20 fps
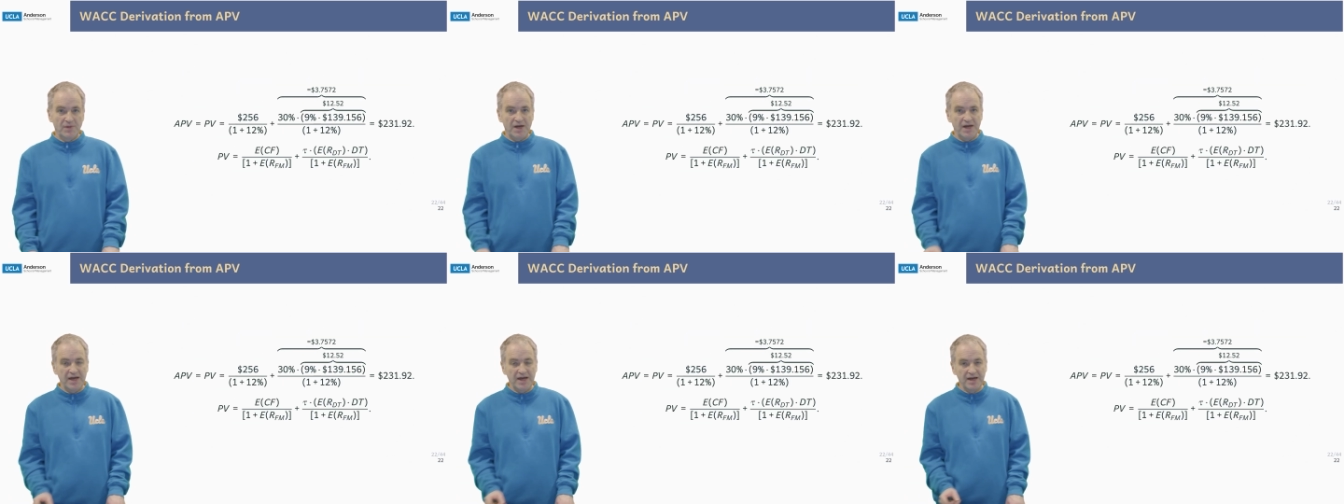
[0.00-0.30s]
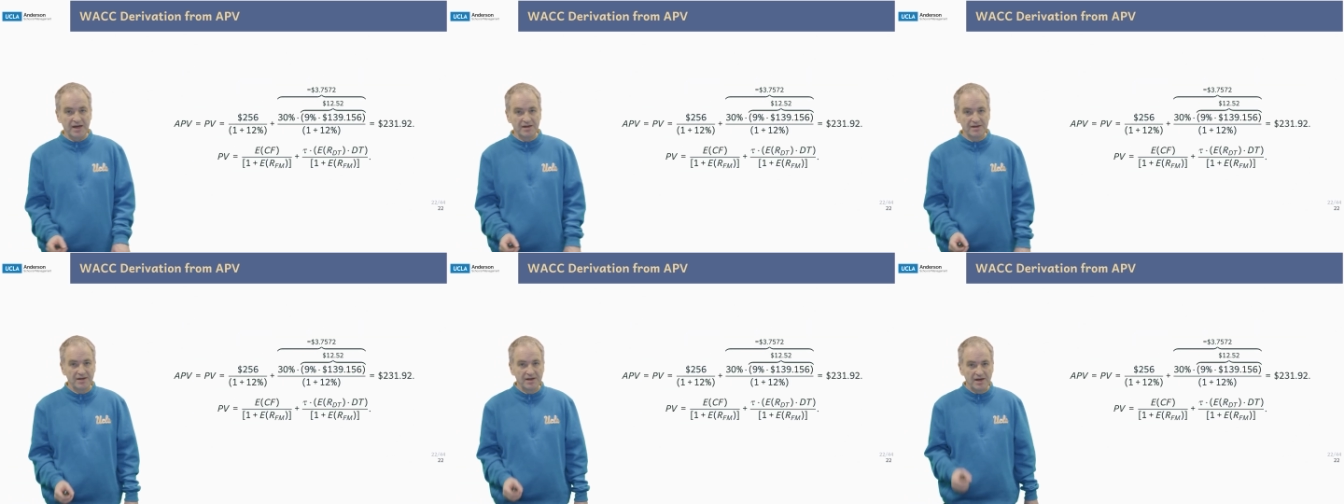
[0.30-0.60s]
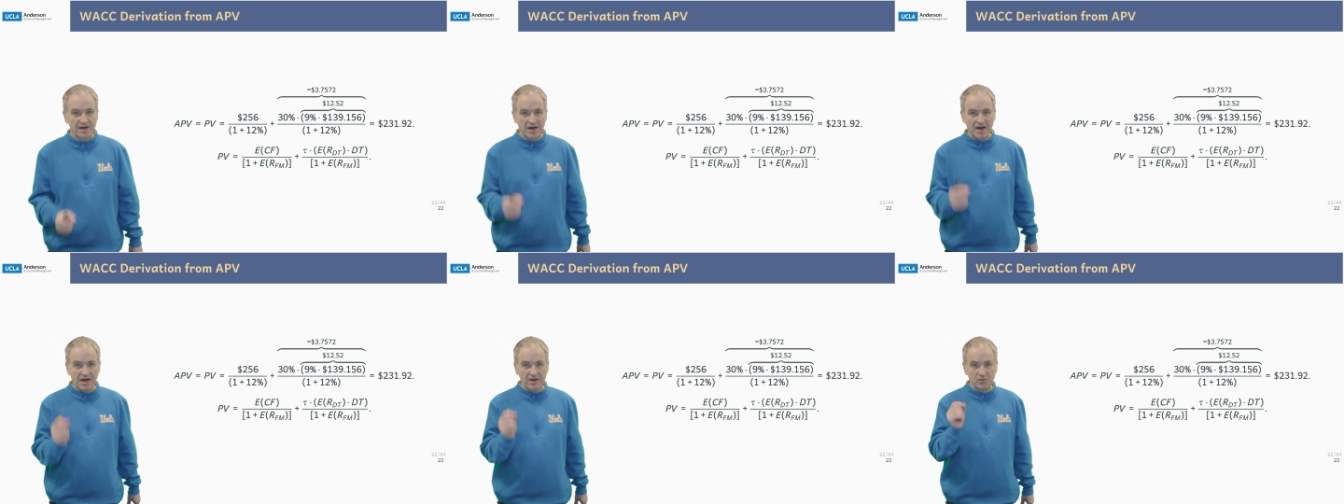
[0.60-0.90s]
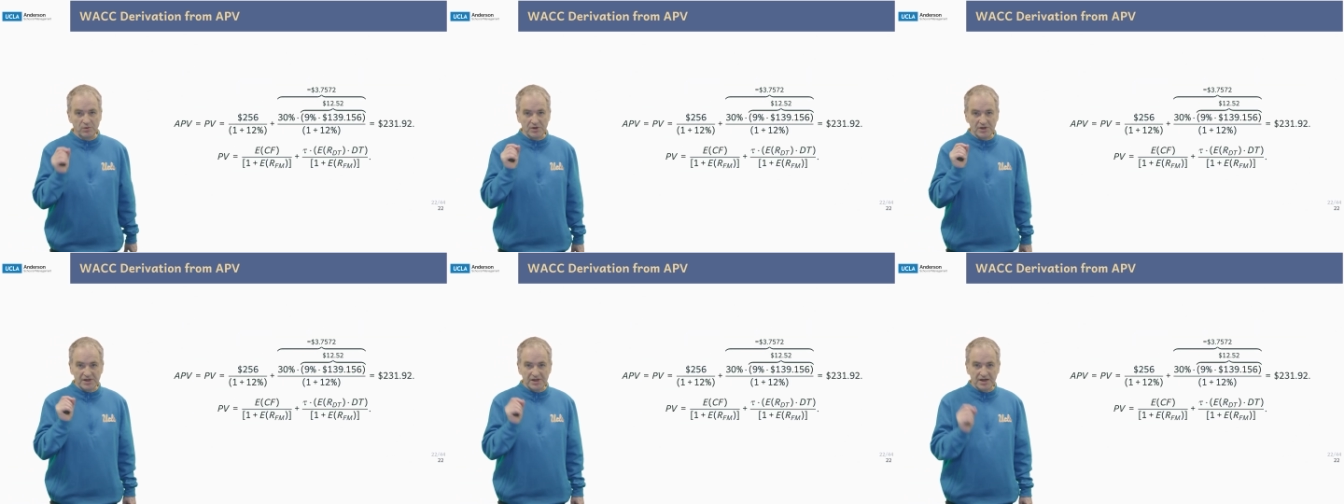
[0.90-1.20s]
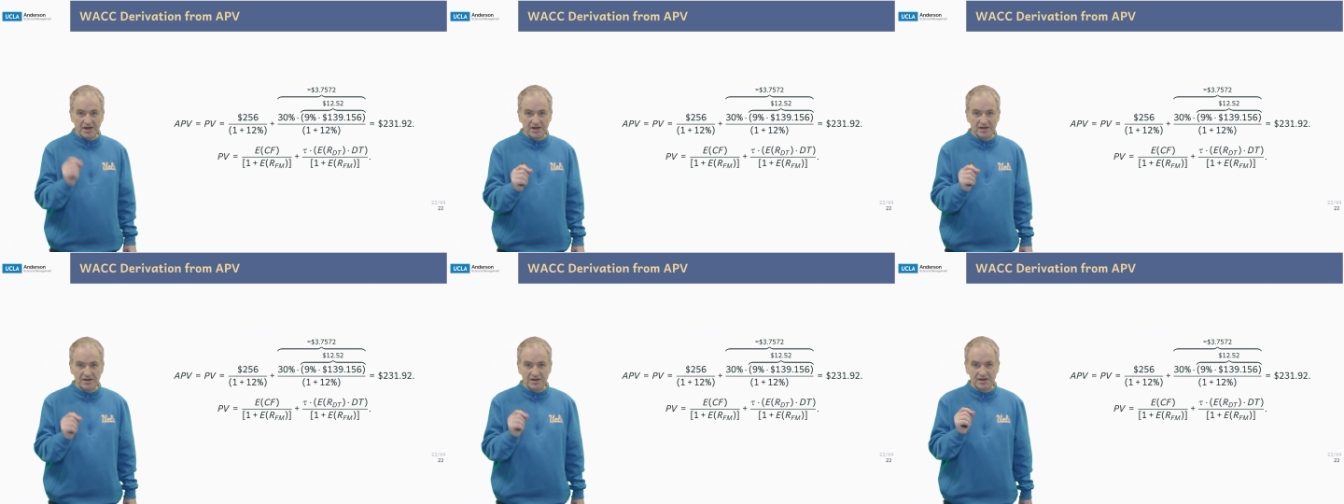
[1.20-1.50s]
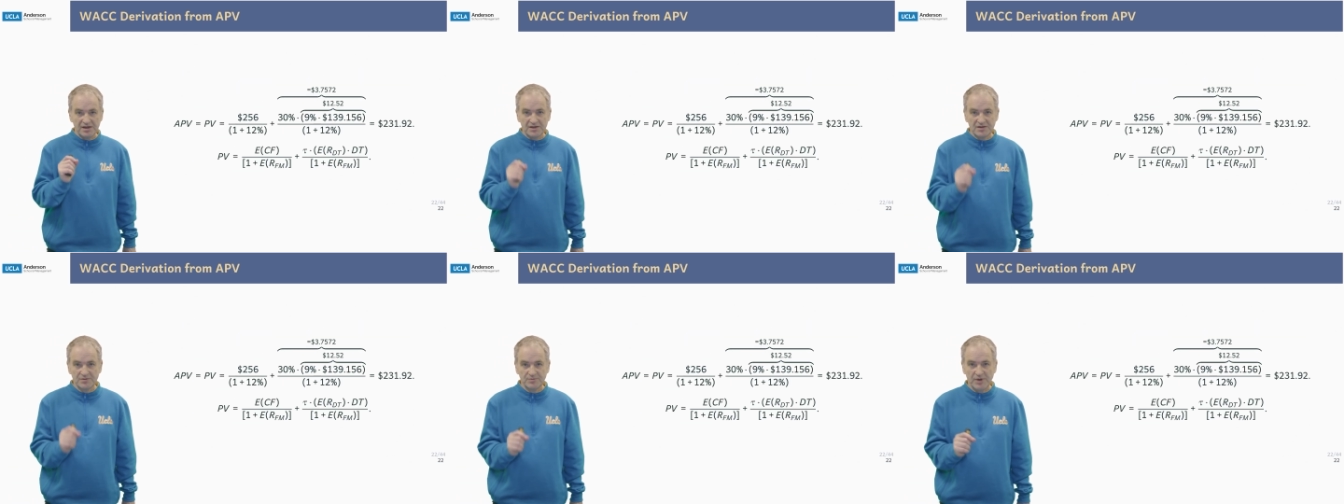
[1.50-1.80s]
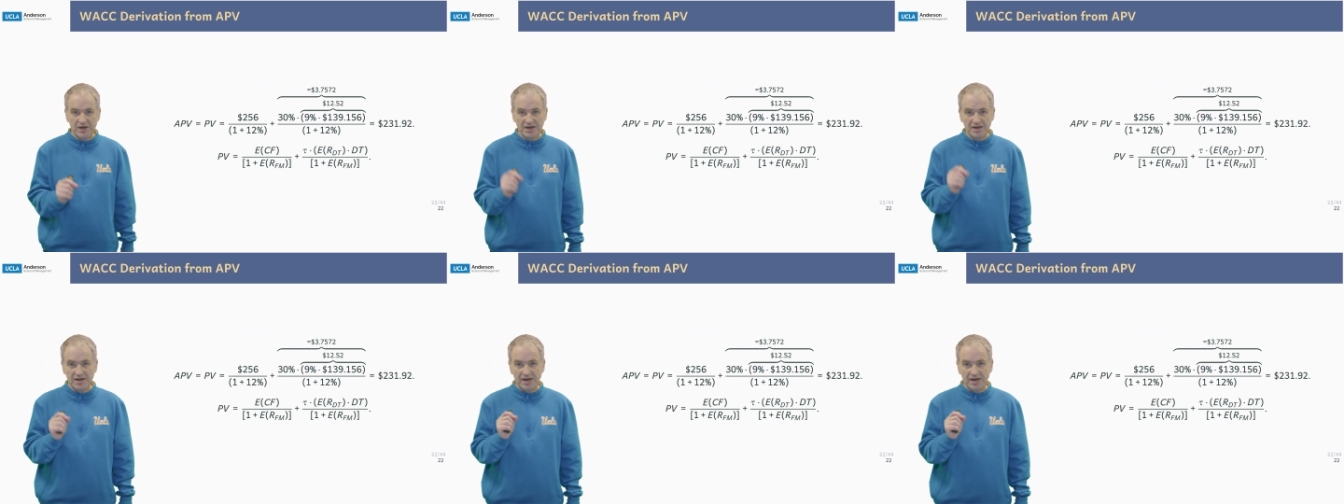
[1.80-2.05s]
And I will not expect